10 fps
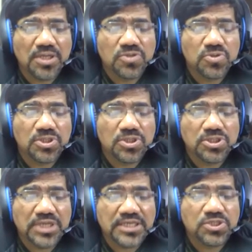So they
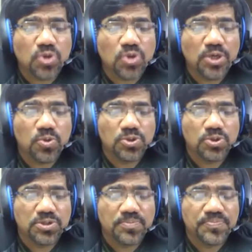check soil
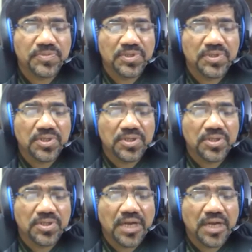erosion.
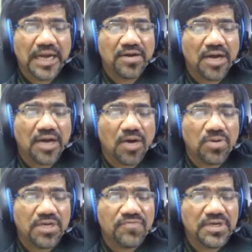And how
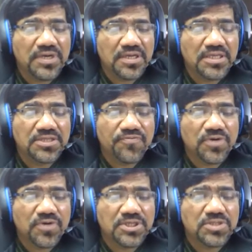can we increase the
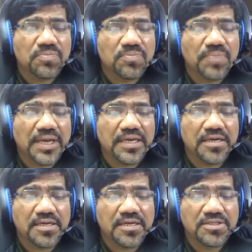forest? By
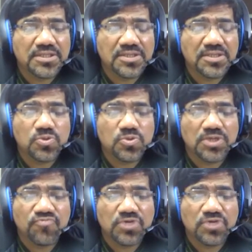increasing social
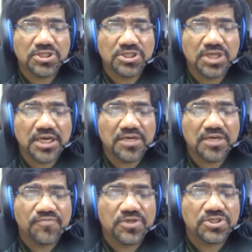forestry and
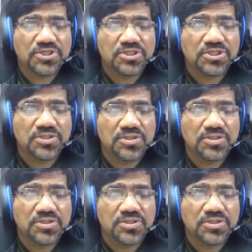deforestation.